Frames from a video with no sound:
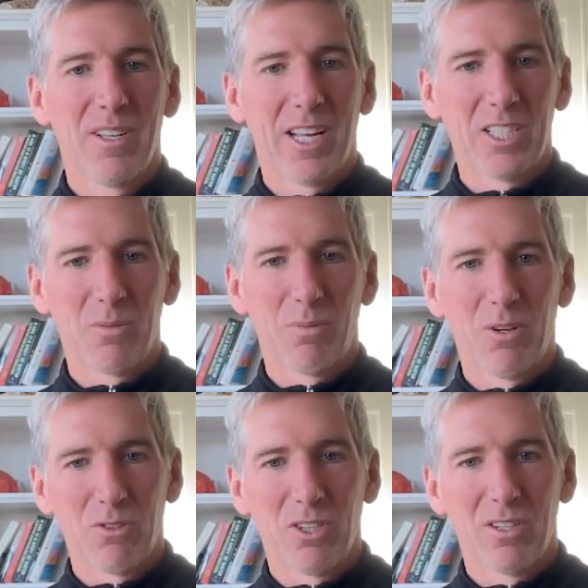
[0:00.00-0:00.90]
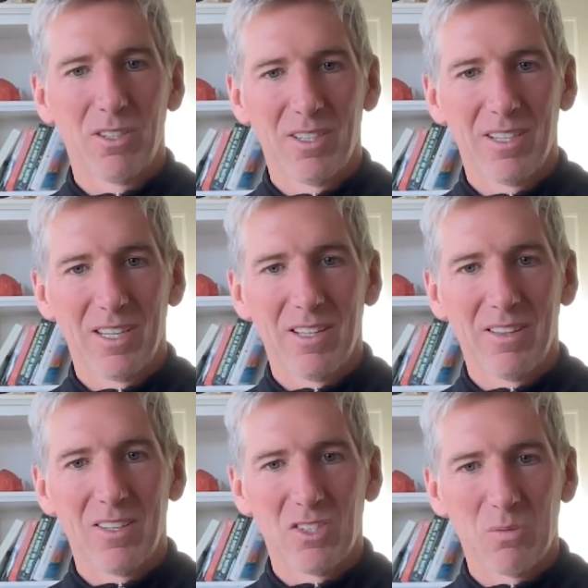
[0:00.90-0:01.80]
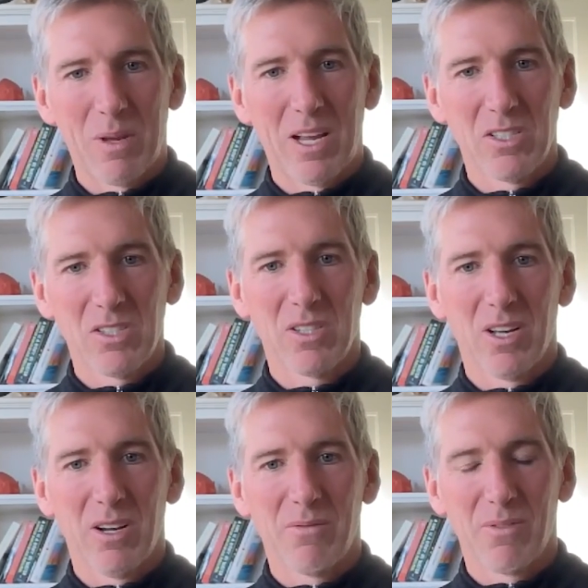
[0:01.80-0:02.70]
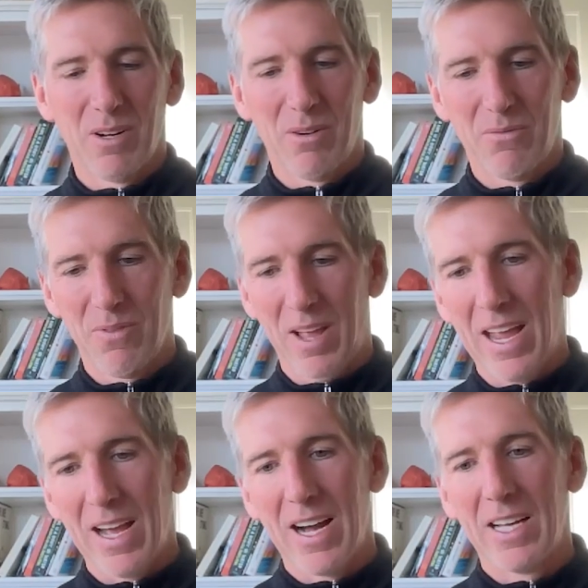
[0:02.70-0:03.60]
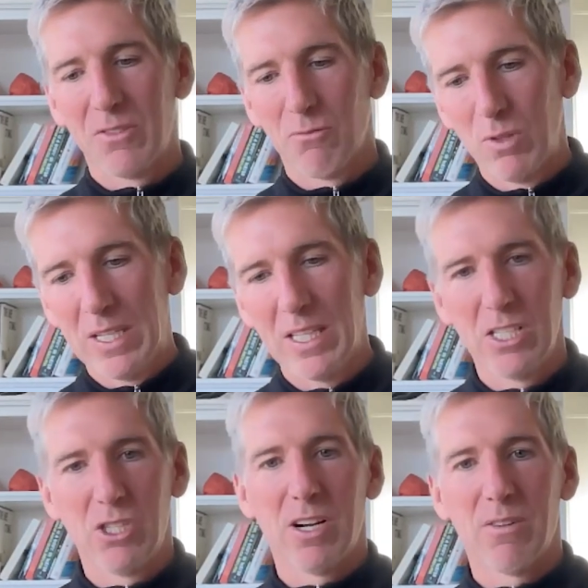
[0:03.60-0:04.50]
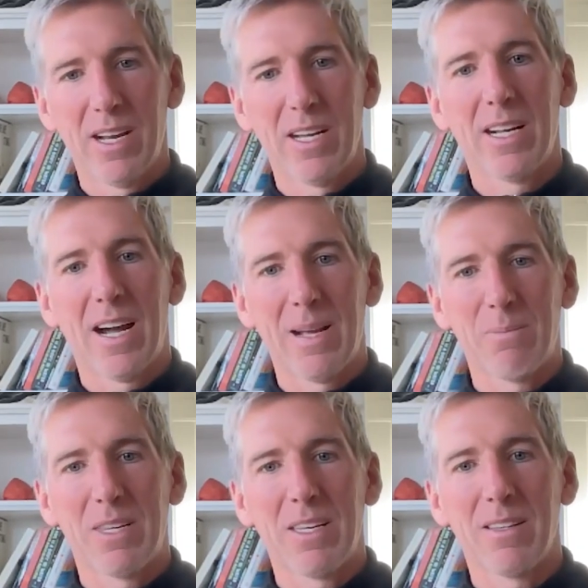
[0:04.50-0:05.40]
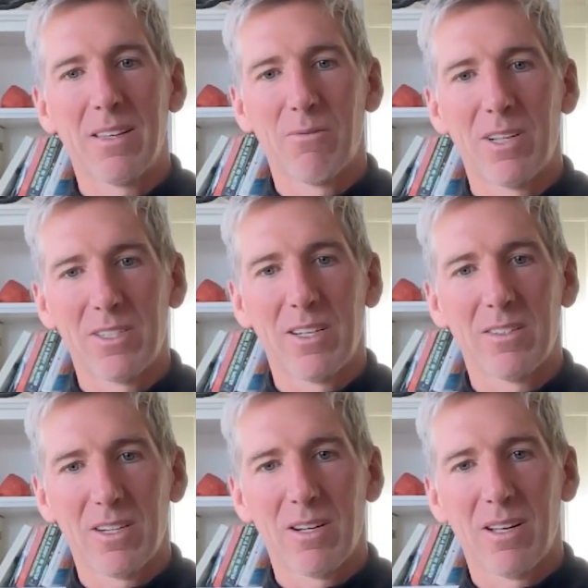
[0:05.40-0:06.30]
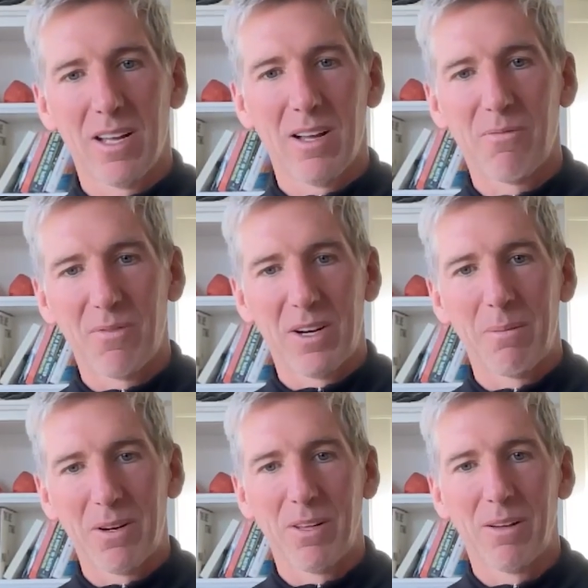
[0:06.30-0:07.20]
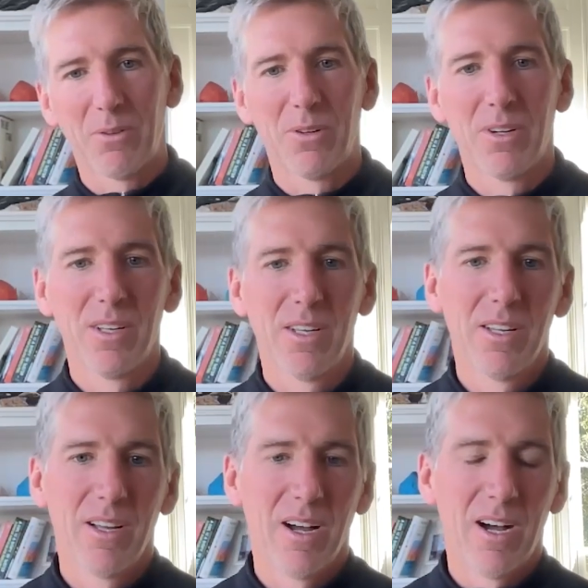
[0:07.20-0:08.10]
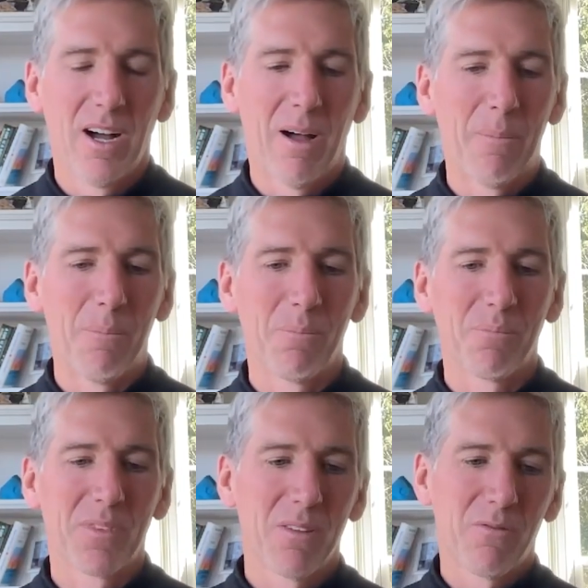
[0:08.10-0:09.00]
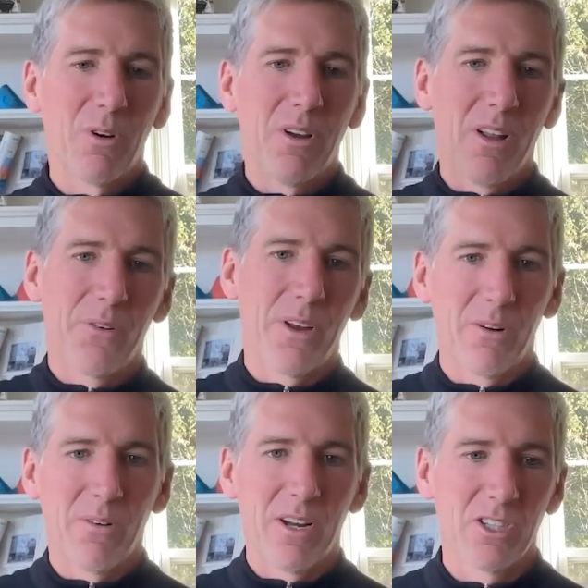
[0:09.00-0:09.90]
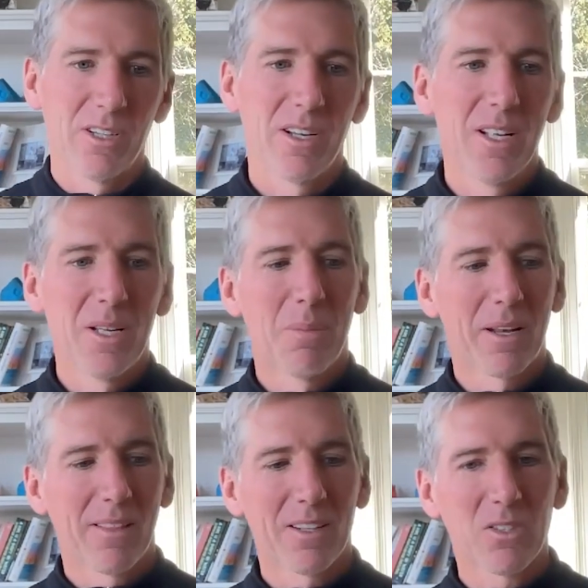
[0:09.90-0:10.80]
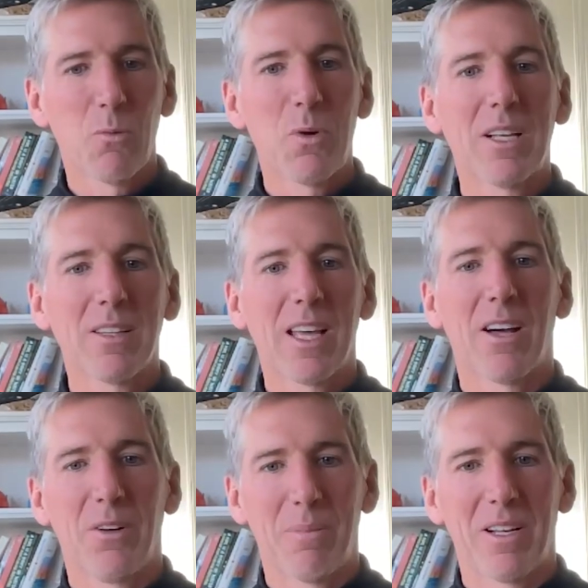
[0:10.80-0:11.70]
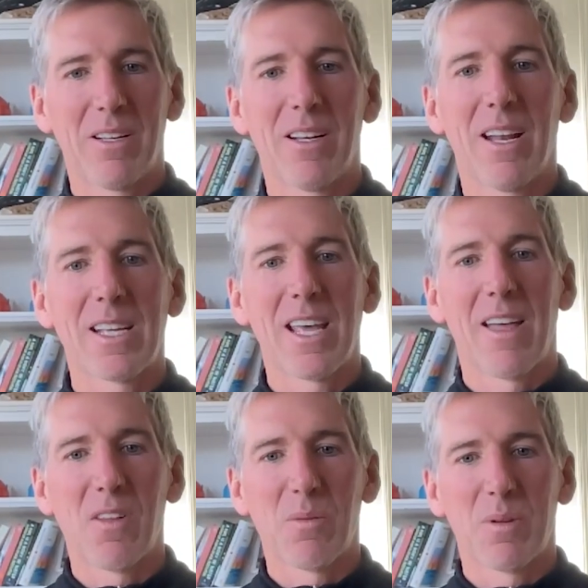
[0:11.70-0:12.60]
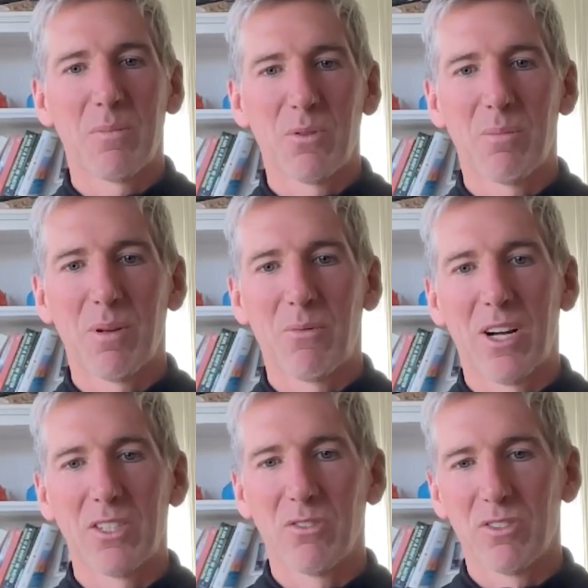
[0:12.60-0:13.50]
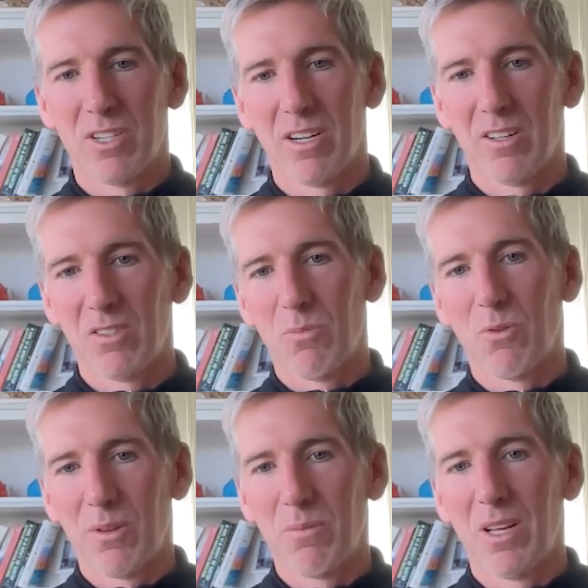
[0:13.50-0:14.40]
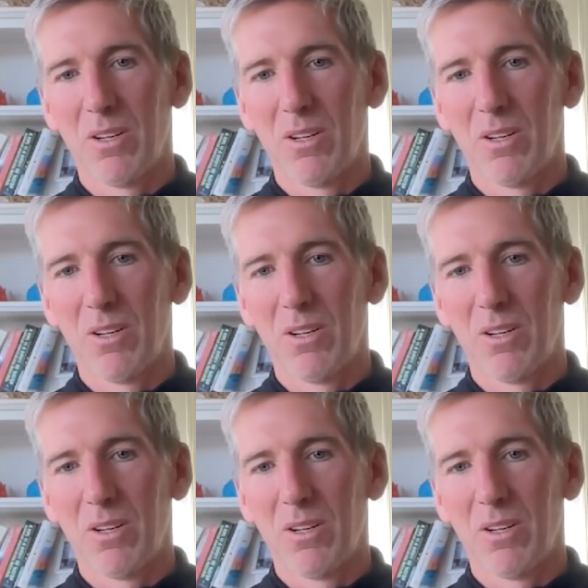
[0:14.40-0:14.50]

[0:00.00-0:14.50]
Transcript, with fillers: explosion in this space of, of AIs really generating IP that resonates at a, a fundamental level um, for another iteration. But that's a weakly held opinion. And again, there are people at Bitwise who study this more than me